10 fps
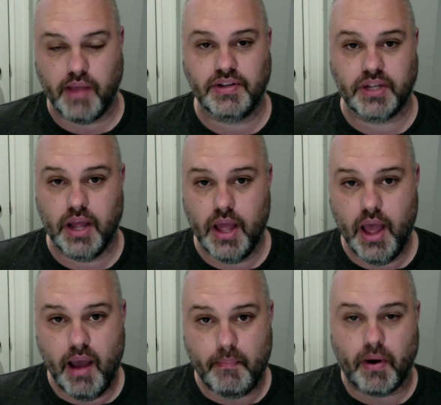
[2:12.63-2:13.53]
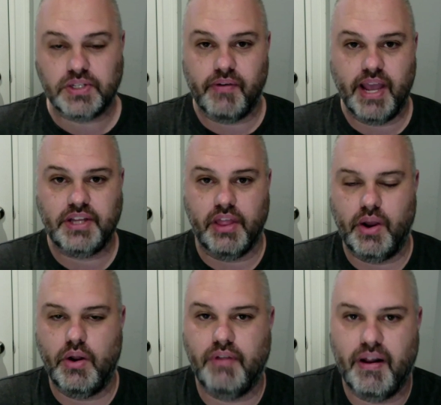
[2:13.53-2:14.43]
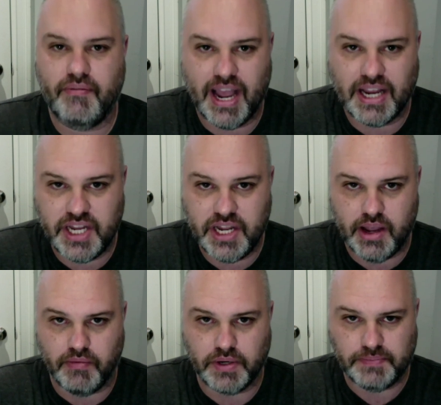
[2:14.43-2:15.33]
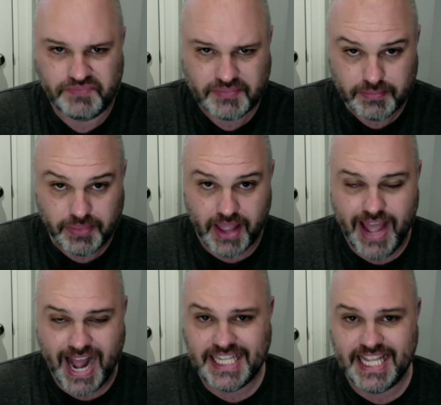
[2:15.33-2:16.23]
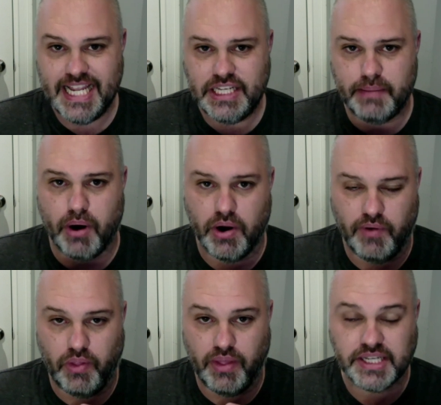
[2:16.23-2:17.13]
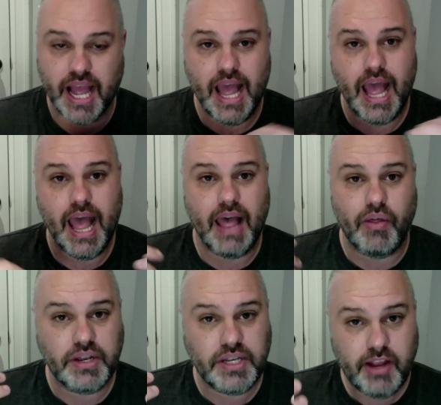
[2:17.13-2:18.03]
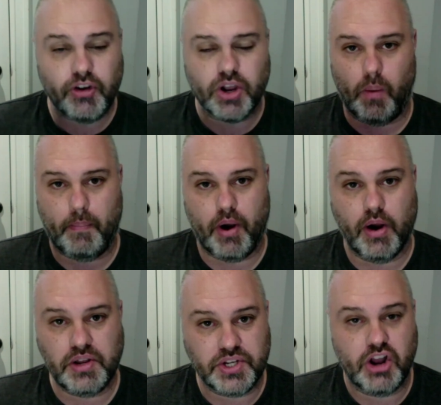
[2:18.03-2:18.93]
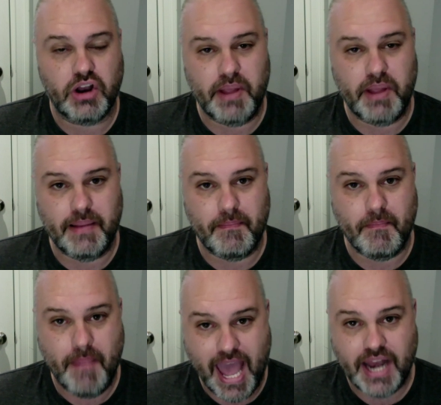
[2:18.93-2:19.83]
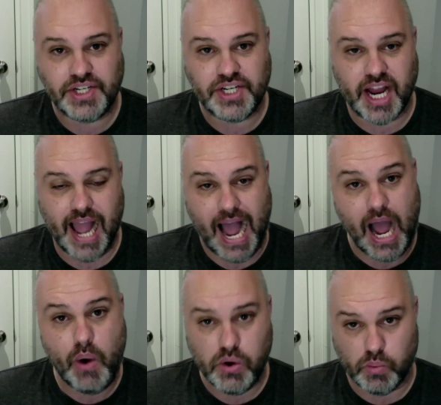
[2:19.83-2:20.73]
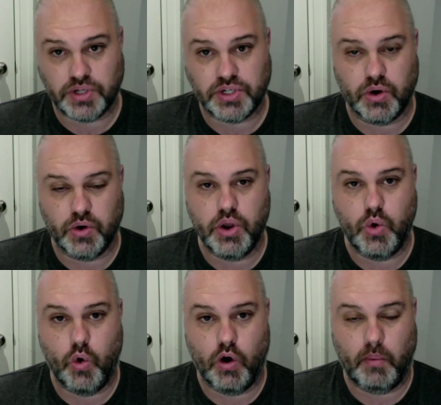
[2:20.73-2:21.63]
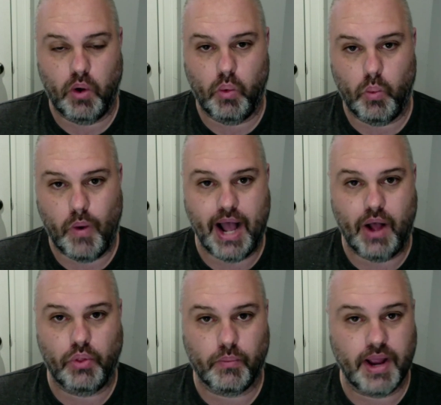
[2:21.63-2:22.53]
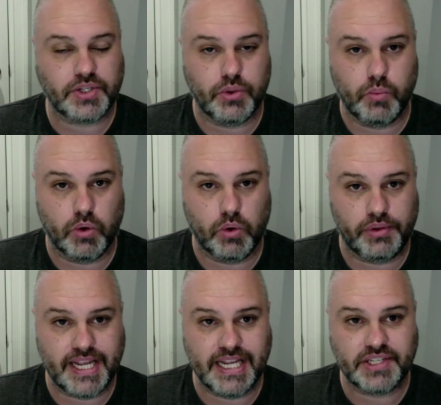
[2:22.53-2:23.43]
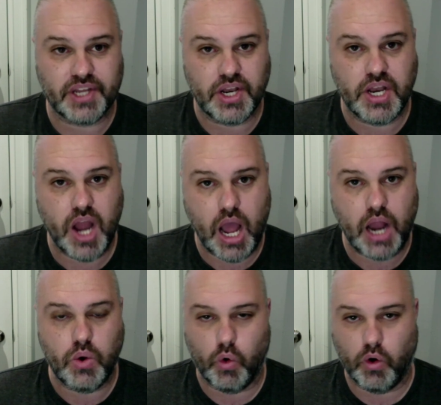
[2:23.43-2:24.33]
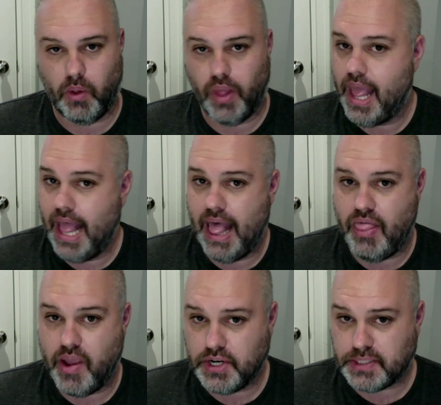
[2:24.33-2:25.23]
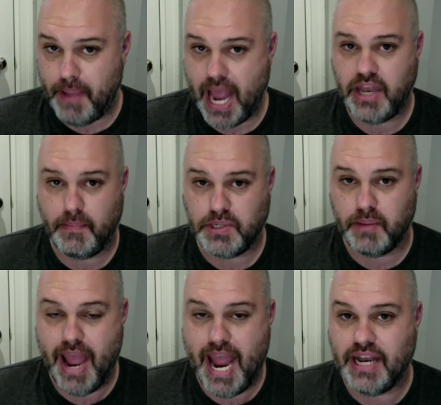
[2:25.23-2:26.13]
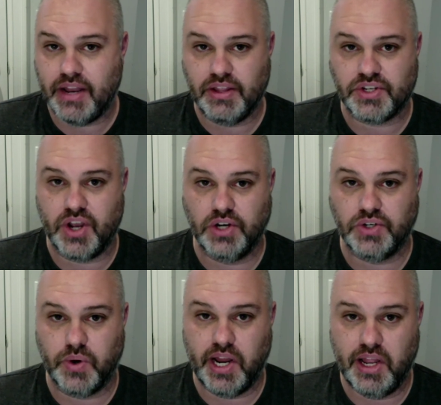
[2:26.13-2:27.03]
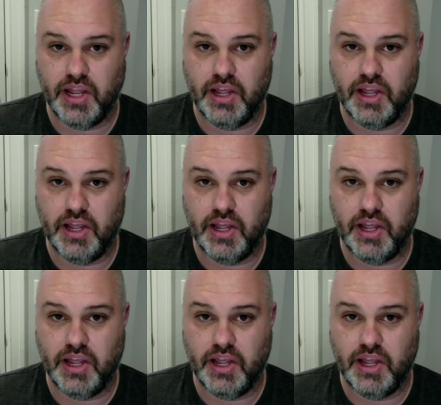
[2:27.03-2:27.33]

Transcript: give it to parts of Asia that don't have enough vaccine coverage. That's the easy part of all this. The difficult part is going to be managing our return to normal while the rest of the world is not normal. There is pent up demand in this country